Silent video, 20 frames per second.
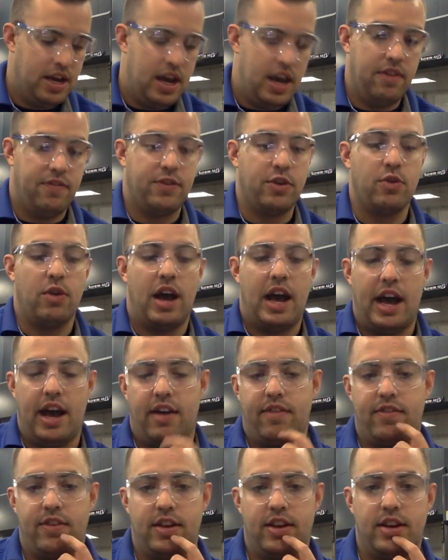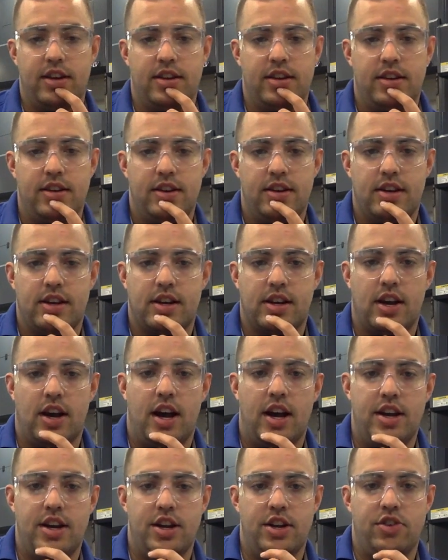if you haven't
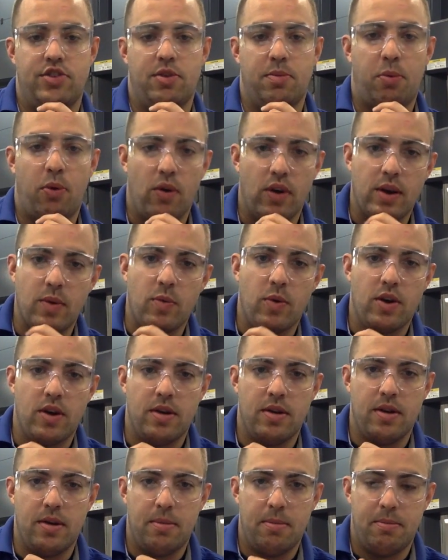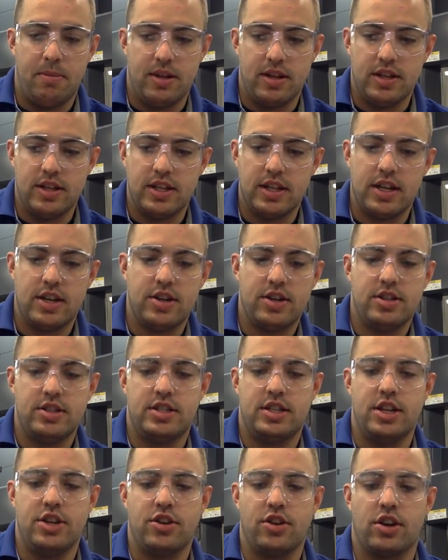gotten it to 0.1
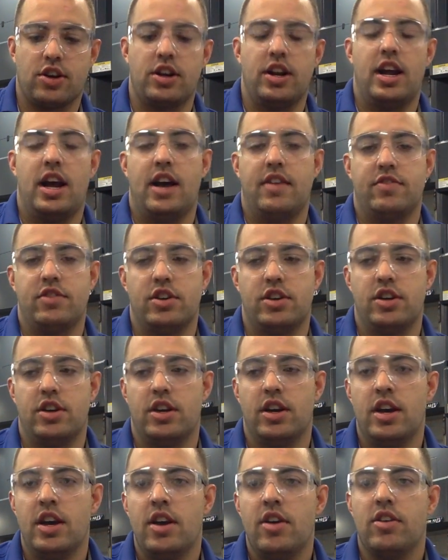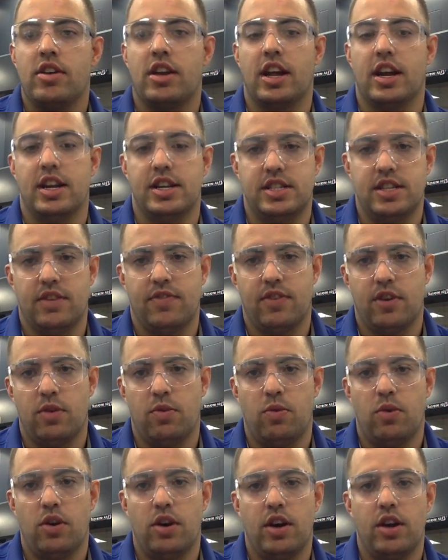milliliters, then you're going to have to get a
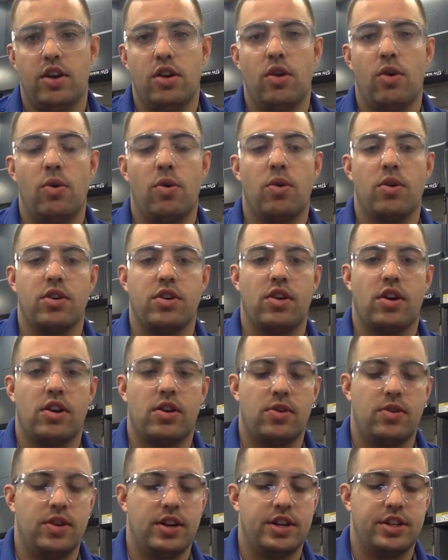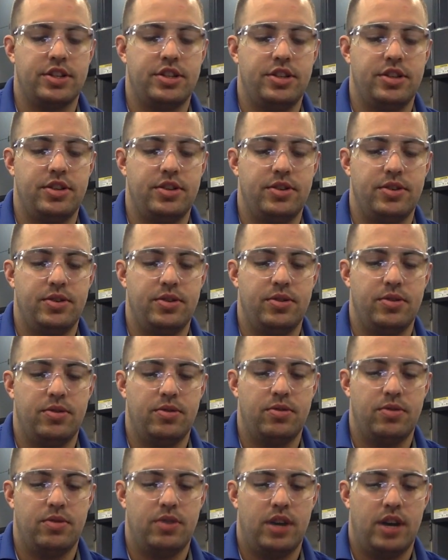different one, or you're going
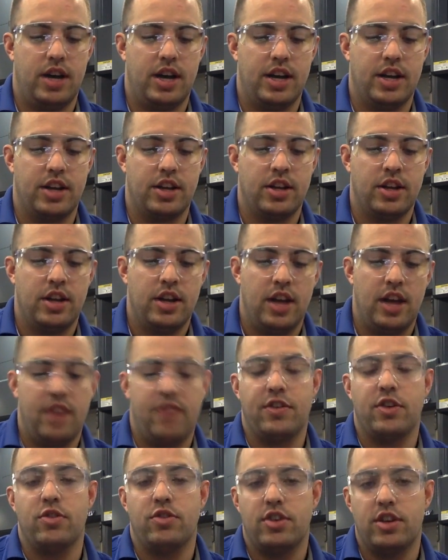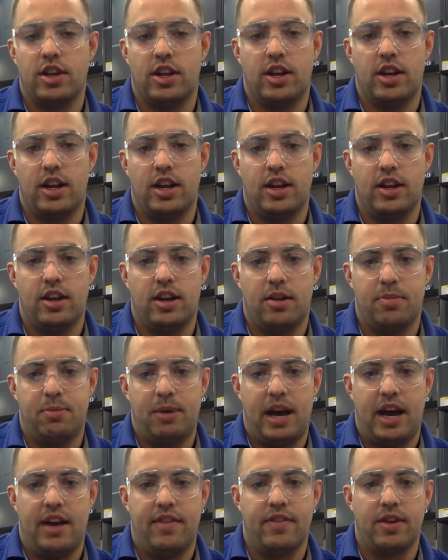to, if you did end
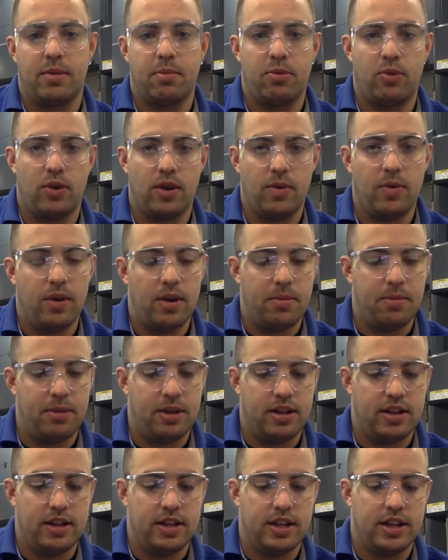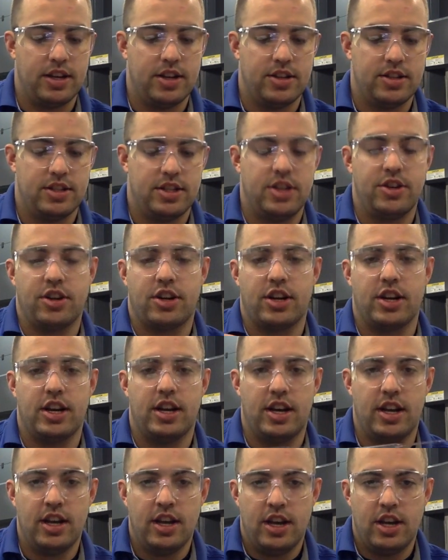up having 0.1 milliliters, then you're going
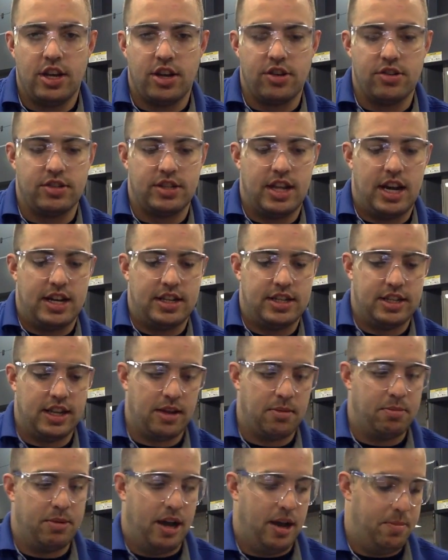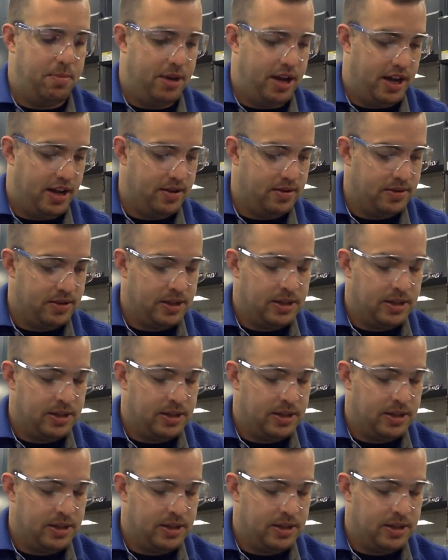to use that same pipette.